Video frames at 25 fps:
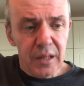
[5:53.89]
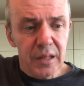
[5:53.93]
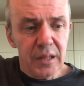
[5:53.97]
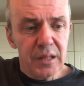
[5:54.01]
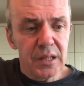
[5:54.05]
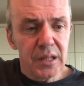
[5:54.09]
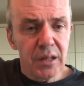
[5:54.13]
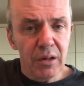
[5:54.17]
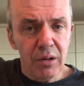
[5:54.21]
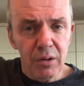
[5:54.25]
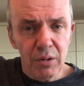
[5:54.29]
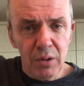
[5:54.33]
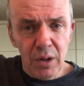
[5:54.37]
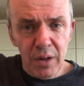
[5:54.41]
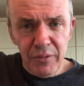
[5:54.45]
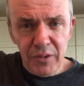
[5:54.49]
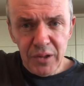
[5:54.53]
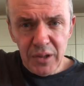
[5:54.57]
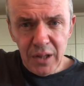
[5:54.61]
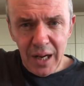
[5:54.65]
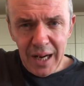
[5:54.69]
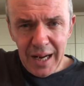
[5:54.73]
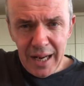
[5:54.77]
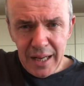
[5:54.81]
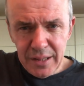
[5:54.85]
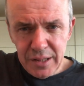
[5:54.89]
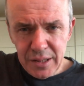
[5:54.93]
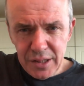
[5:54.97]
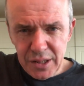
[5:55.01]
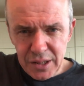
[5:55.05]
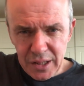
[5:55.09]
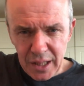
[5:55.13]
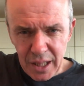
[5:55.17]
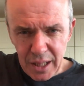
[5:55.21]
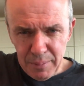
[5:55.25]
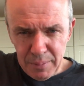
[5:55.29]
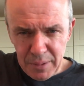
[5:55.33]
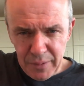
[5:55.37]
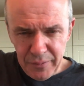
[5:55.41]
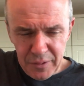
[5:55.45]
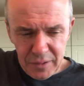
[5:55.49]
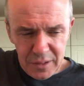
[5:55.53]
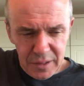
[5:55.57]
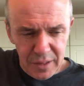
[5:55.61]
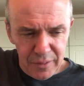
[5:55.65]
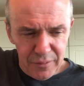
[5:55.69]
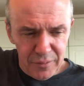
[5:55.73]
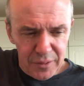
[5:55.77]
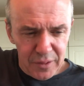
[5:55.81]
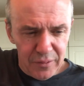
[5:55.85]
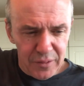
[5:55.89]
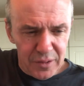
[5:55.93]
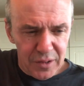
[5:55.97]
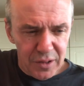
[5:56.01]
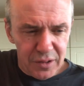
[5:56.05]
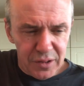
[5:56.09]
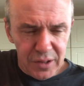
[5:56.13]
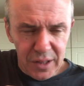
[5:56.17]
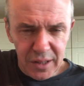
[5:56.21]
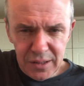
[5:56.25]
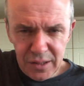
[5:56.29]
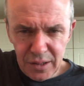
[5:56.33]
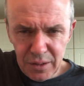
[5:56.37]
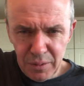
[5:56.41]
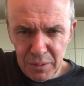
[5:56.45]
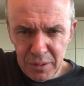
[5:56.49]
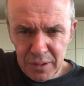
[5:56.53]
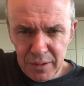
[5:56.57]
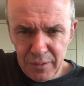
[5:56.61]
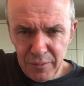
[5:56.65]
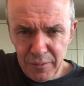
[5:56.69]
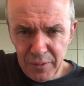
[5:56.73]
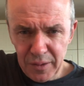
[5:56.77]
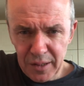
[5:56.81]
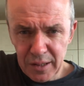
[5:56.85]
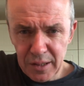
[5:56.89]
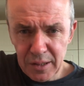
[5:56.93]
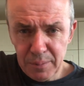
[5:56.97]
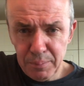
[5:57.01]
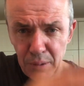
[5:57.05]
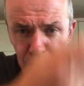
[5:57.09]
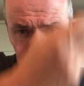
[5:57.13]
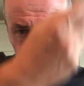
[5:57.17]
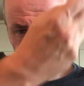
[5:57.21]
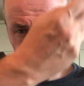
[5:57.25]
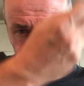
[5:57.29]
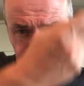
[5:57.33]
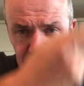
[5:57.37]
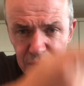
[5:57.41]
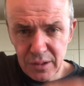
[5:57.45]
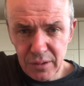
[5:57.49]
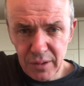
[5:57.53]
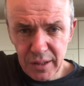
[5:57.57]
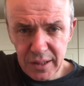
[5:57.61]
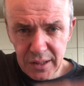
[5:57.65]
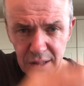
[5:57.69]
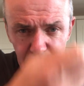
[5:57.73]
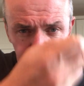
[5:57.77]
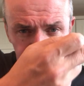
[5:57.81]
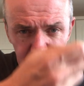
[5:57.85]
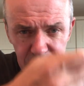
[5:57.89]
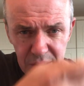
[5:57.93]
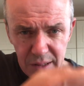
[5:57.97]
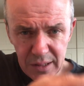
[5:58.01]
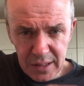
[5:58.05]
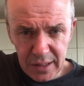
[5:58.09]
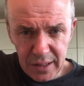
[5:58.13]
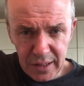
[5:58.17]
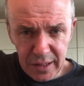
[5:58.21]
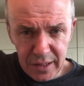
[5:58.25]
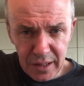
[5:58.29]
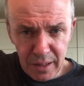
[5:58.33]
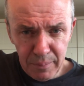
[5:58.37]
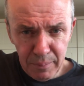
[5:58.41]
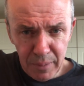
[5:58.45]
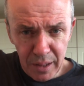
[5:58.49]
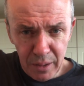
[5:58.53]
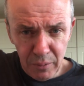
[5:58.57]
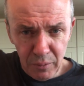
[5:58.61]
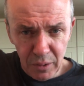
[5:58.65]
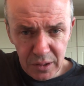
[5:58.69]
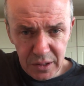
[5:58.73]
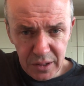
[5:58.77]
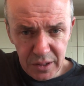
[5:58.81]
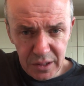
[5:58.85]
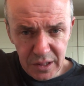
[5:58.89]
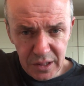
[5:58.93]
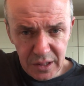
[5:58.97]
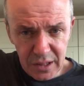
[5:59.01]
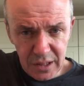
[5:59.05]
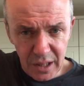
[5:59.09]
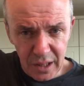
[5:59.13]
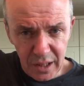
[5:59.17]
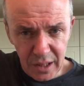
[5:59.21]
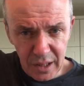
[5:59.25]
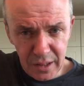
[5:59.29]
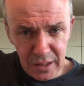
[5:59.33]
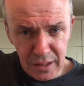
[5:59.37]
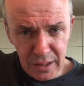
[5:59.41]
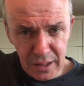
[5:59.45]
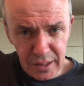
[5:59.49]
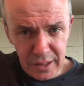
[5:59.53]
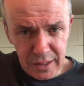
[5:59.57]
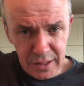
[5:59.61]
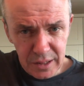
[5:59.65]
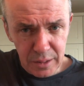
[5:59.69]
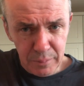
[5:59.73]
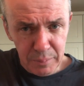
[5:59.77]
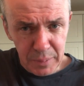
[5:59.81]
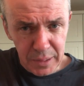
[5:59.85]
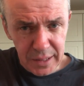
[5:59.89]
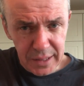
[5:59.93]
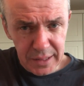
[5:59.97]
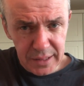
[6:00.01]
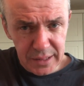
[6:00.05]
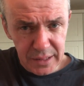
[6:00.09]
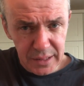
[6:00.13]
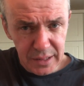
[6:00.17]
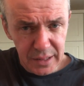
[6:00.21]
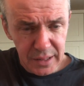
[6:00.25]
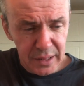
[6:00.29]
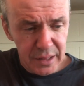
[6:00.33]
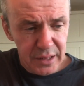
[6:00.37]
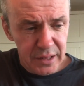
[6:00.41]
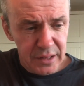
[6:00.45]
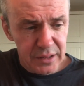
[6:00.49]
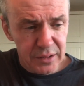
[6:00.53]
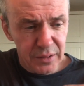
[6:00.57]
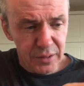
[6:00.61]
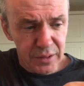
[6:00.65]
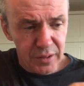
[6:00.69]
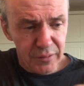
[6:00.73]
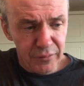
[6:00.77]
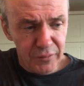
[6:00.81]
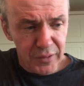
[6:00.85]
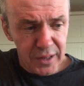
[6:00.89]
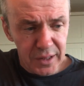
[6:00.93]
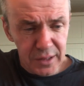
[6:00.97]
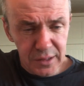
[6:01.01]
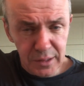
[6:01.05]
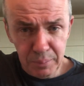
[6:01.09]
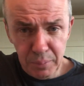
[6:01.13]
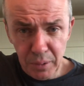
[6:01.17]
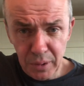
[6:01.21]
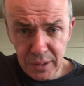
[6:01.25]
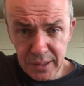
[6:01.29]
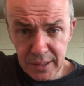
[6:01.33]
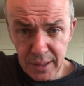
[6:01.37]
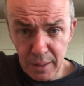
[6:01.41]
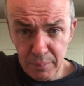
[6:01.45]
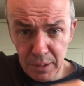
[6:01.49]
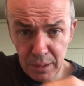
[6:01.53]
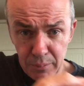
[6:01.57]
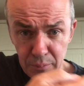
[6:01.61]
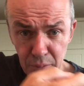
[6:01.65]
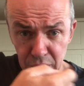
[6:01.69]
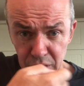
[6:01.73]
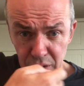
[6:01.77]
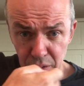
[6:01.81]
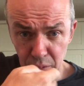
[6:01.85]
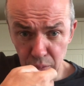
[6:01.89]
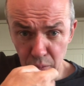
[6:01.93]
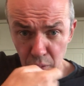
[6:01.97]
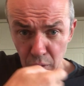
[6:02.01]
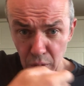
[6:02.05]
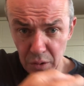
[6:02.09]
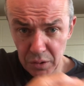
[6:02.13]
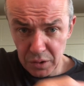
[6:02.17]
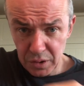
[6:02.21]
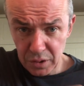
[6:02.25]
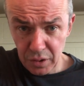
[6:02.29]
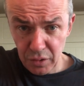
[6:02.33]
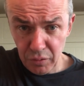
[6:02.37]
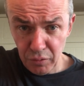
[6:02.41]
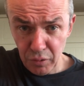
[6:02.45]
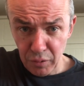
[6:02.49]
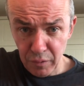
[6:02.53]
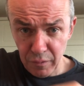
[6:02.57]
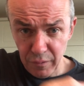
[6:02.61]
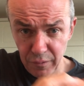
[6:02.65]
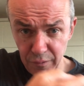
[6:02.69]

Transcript: So however your hand is shaped, if you're trying to do it with your fingers pointing straight up to the ceiling, you might want to just turn a little bit so your fingers are pointing a bit more towards your own